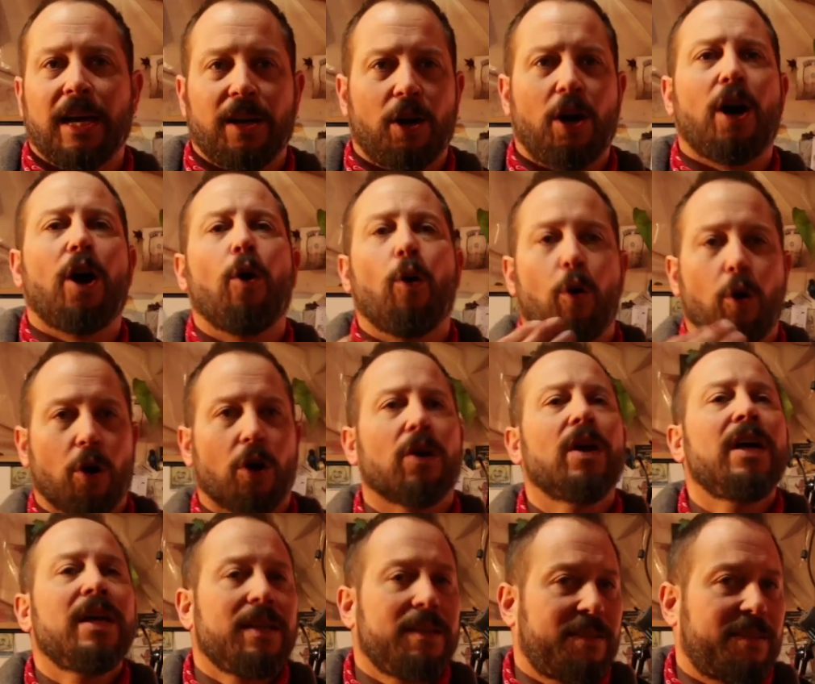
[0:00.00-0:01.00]
at all, or
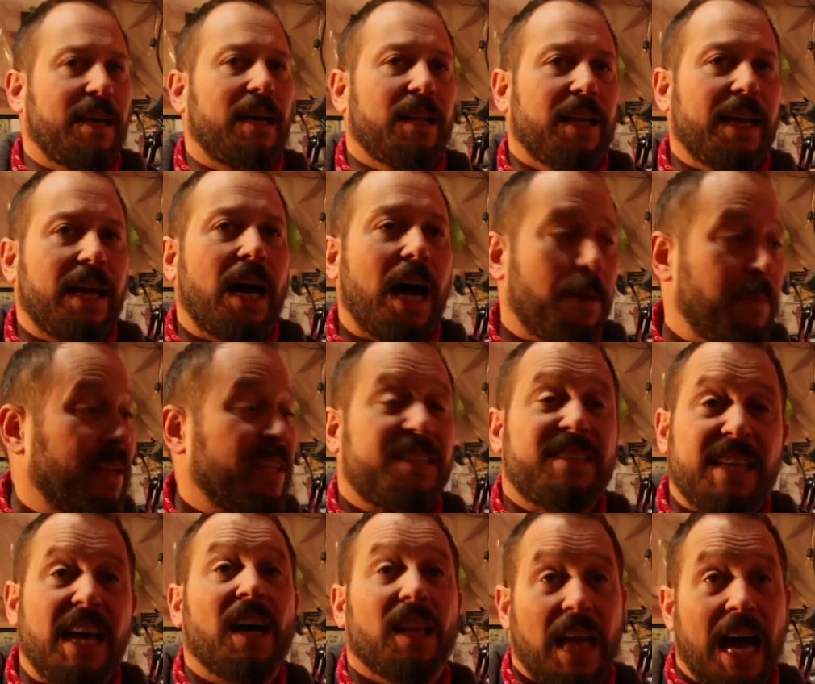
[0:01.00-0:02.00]
selling out. I mean,
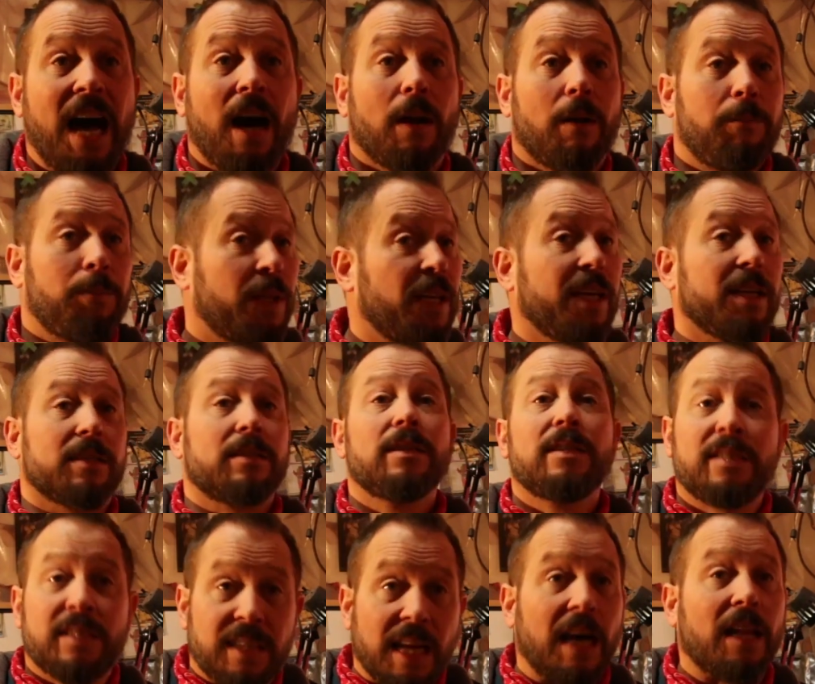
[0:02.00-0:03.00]
sell out, please,
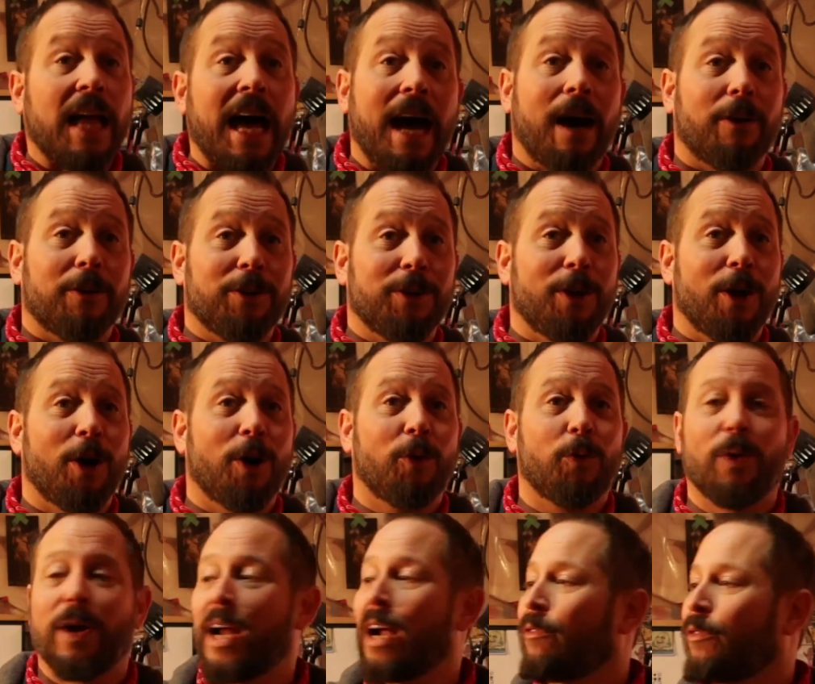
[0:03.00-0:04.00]
sell out, you know,
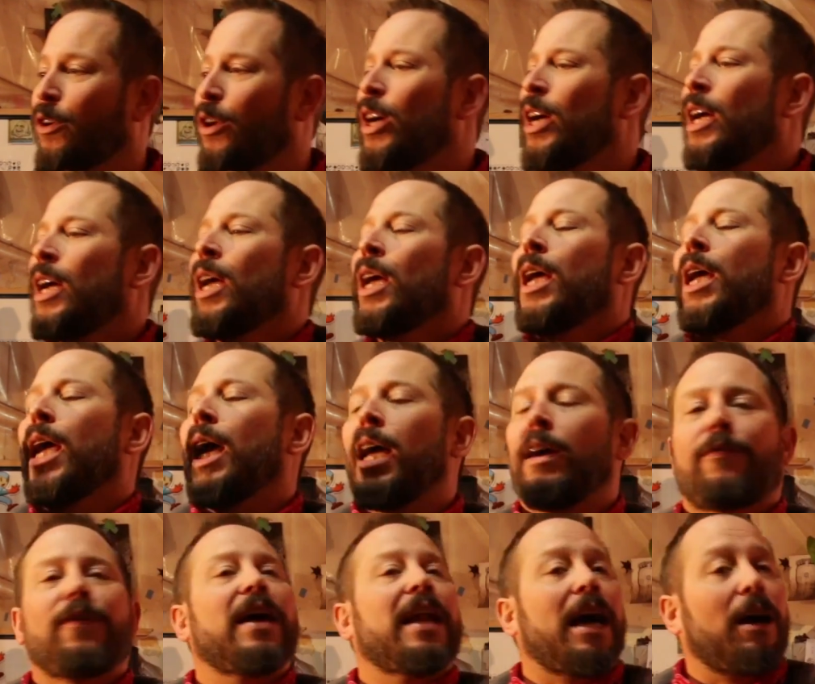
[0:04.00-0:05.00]
whatever.
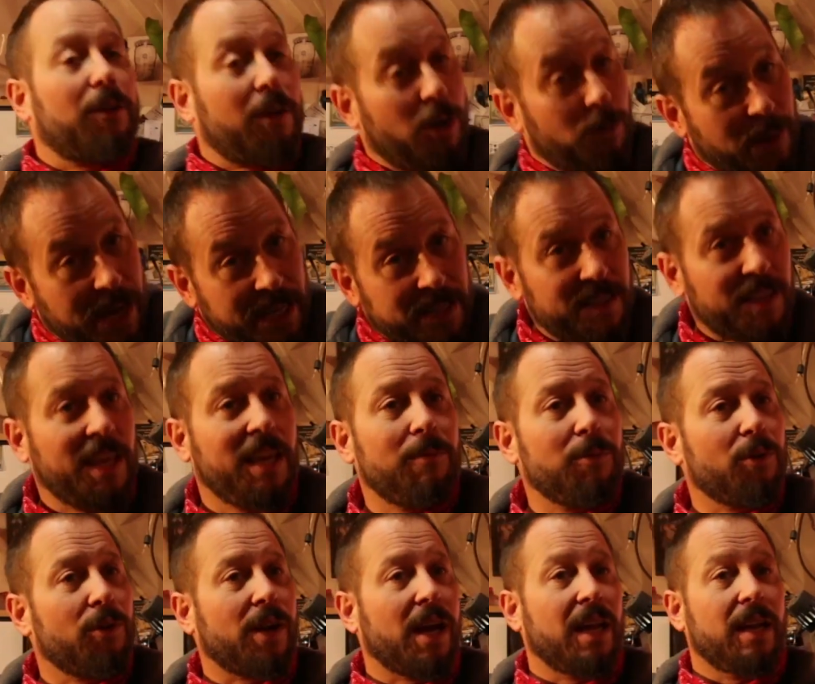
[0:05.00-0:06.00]
And I'll go back to
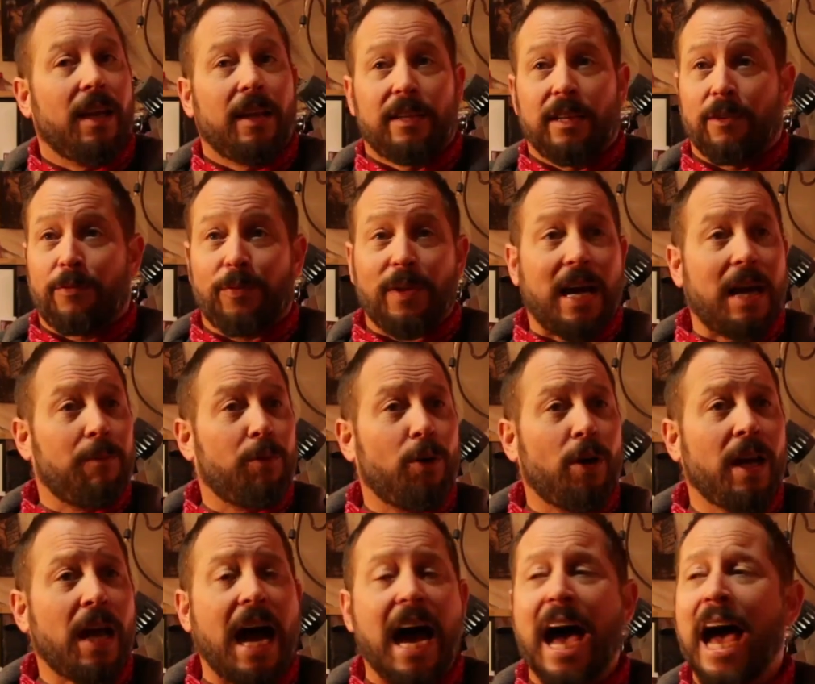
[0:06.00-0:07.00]
Hebrew again. The
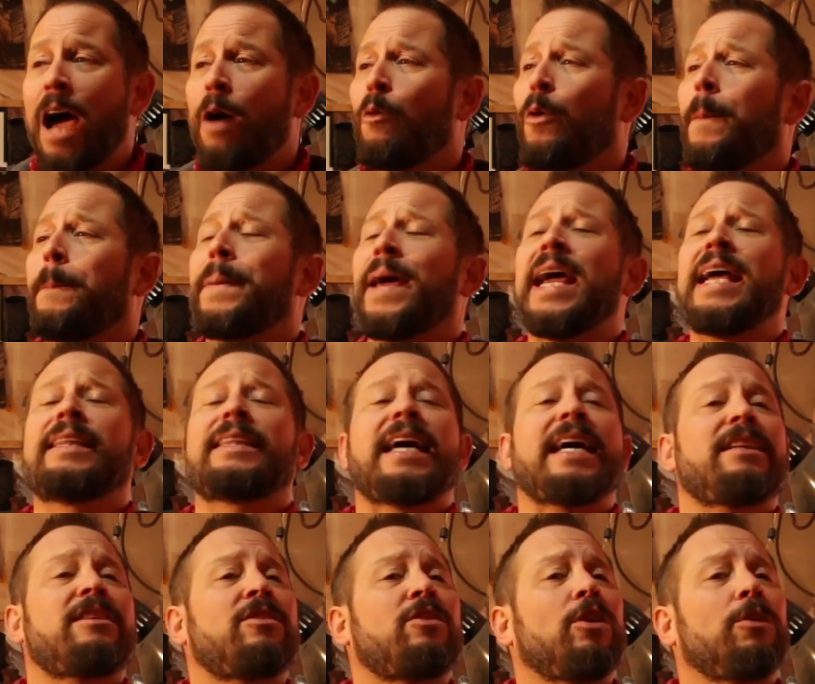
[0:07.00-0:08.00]
Flyboy, I would paint
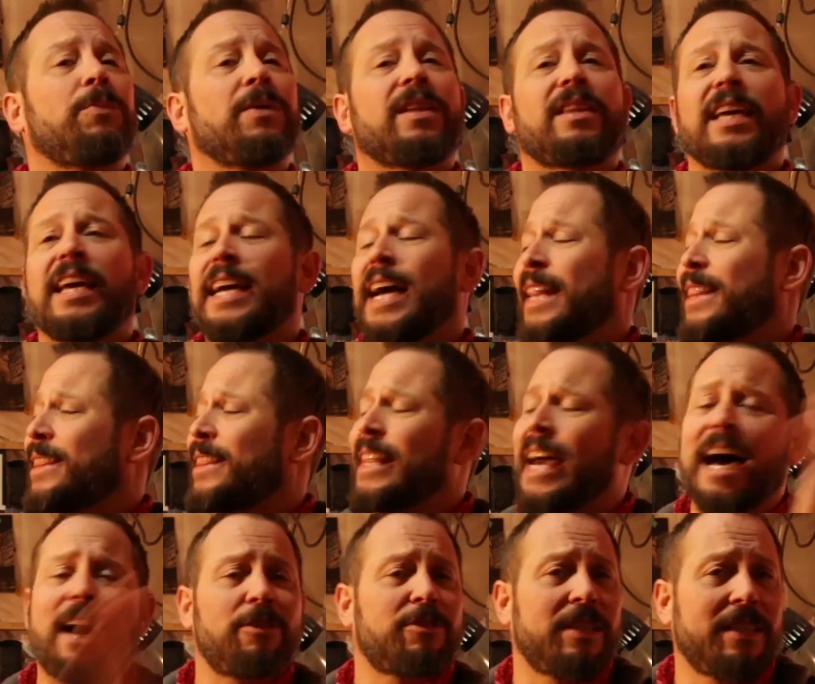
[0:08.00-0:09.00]
that stupid thing
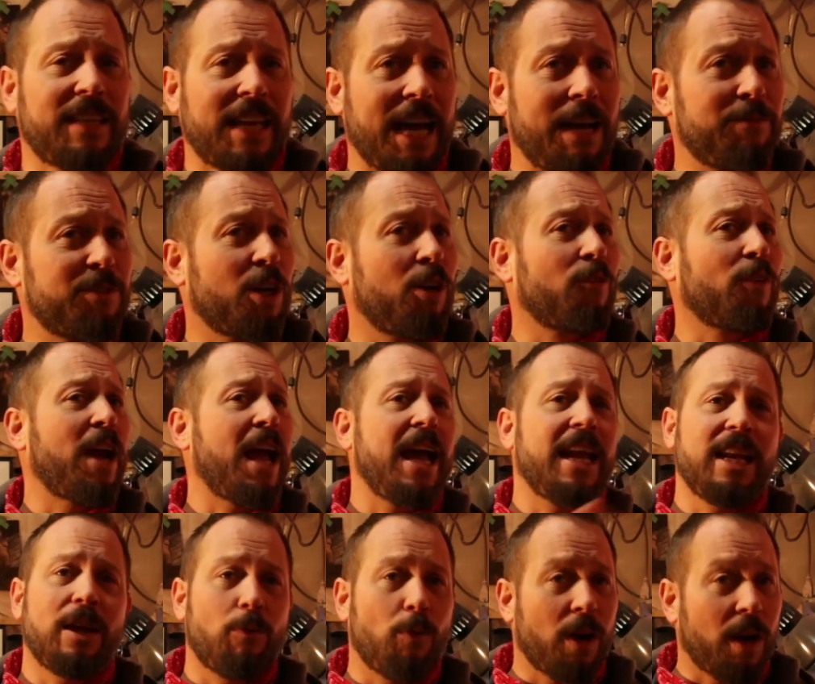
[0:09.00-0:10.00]
1,000 times over
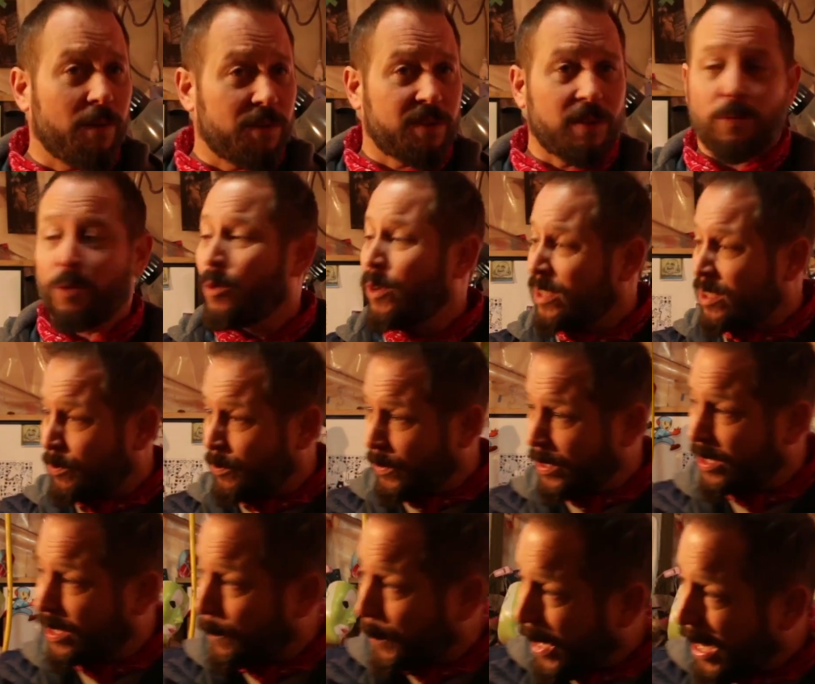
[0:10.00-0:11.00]
anywhere. If someone wants
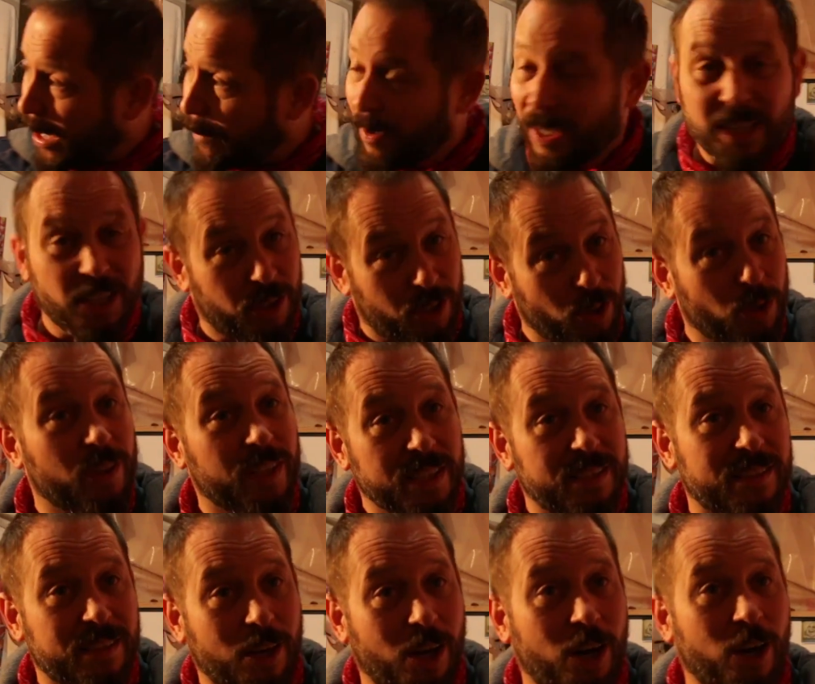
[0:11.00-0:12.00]
to pay me to do
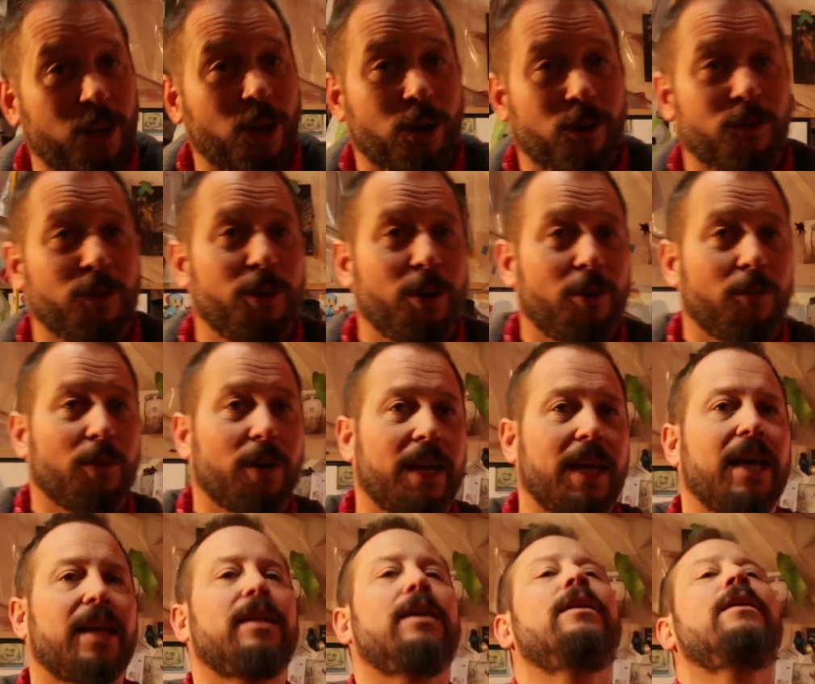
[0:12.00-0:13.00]
this skull over and over
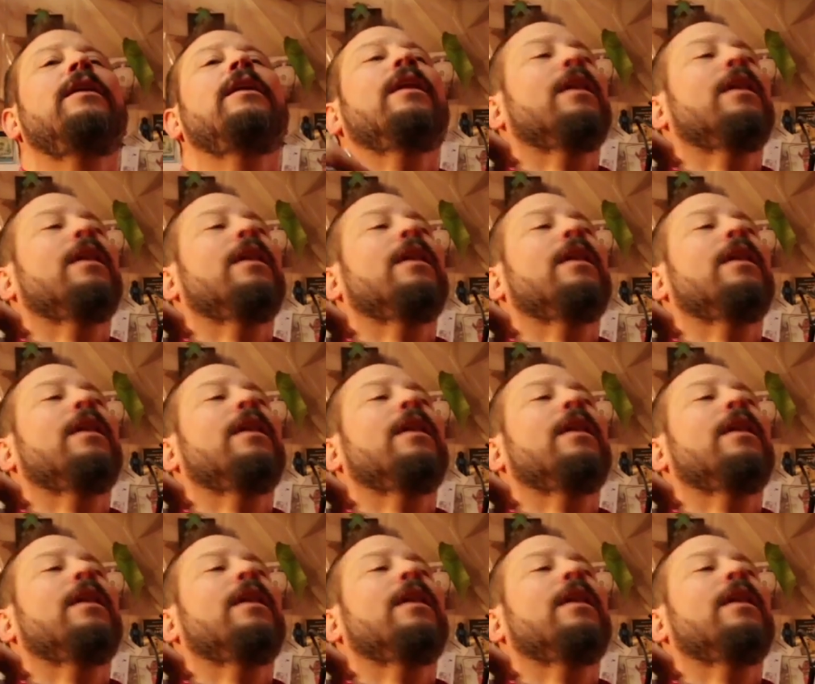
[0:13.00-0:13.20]
again,